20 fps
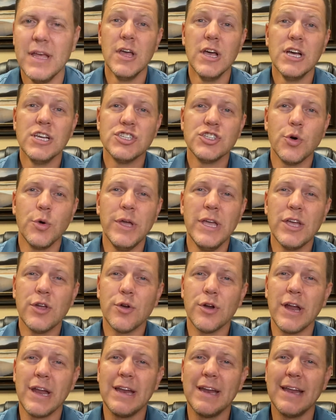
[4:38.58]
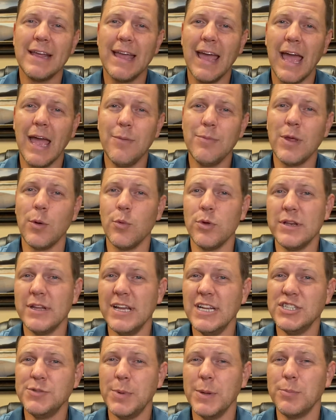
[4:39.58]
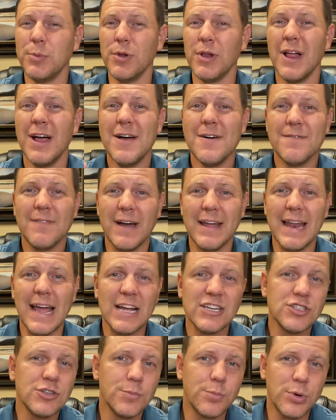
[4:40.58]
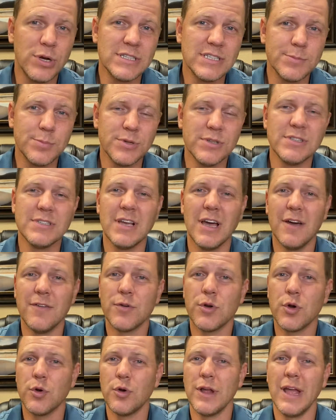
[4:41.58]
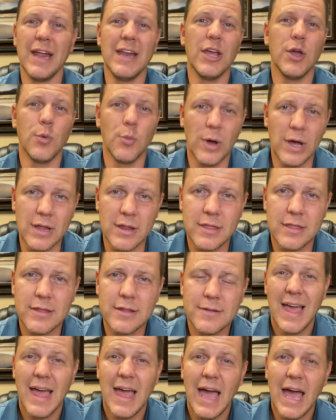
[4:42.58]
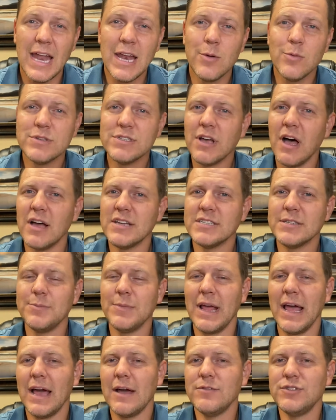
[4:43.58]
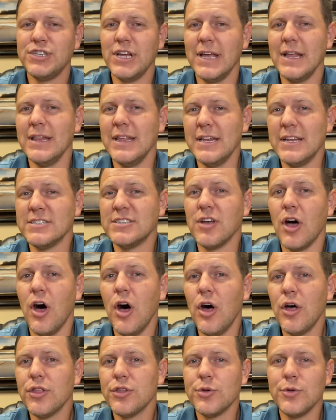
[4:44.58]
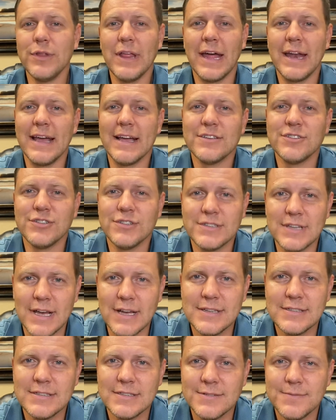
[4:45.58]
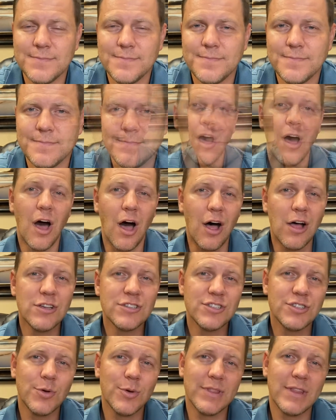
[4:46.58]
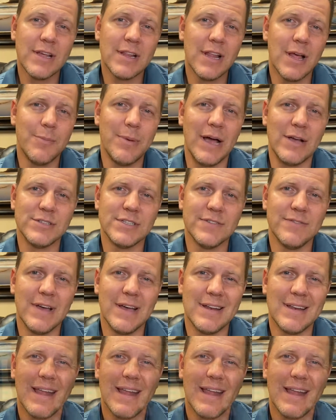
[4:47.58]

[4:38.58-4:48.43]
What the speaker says: So he created a game that would teach people financial principles of creating wealth. And it was awesome to have Jay lead us all through that exercise. Also at the Clubhouse event,